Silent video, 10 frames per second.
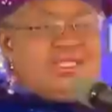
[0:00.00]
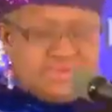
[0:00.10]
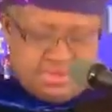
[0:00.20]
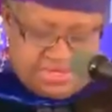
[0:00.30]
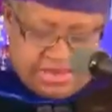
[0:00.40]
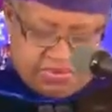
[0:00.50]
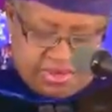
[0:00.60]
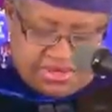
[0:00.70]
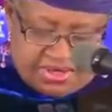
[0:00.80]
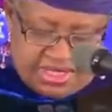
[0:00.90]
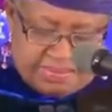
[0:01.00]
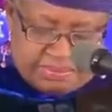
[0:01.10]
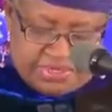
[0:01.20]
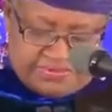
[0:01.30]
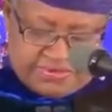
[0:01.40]
I know that one other
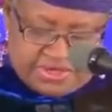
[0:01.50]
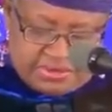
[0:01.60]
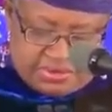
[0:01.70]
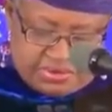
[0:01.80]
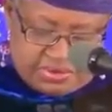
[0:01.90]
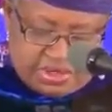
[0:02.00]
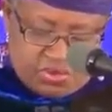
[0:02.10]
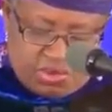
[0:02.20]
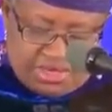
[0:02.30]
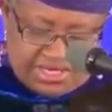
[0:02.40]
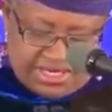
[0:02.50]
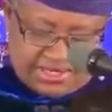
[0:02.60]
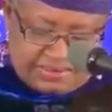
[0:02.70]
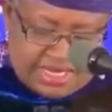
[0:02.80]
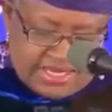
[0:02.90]
brave hero, a woman
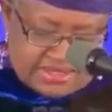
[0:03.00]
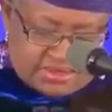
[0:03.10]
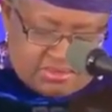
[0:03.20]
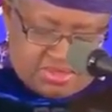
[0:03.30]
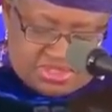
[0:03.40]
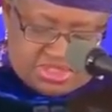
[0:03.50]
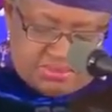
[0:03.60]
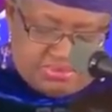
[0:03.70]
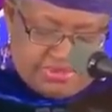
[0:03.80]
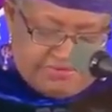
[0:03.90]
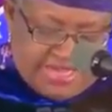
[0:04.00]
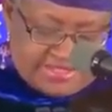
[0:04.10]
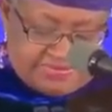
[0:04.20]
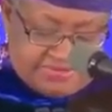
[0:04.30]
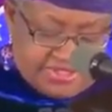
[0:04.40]
I admire so much, brave
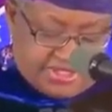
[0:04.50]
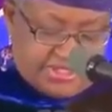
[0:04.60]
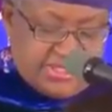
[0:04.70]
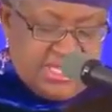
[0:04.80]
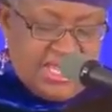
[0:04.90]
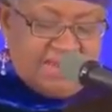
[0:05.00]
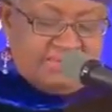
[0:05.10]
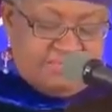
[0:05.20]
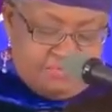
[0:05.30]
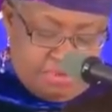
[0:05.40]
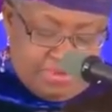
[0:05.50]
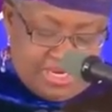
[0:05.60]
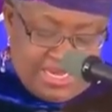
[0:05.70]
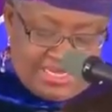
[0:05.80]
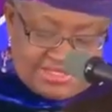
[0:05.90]
activist and
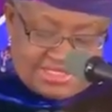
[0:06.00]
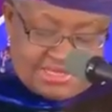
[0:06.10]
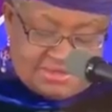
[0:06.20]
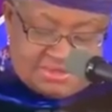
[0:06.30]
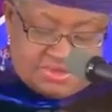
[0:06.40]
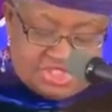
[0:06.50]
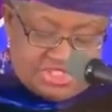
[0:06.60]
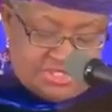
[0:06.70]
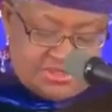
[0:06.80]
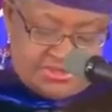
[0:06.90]
reformer Aung San Suu Kyi,